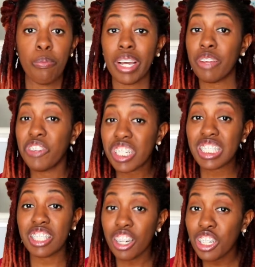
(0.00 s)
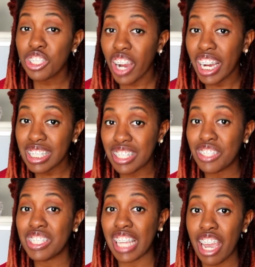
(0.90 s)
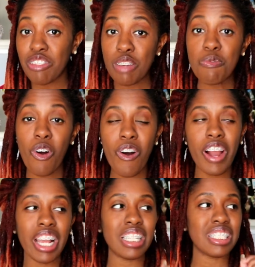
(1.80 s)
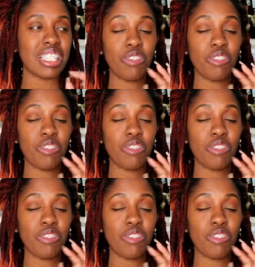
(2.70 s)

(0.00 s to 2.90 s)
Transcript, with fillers: But if you're still trying to save them coins,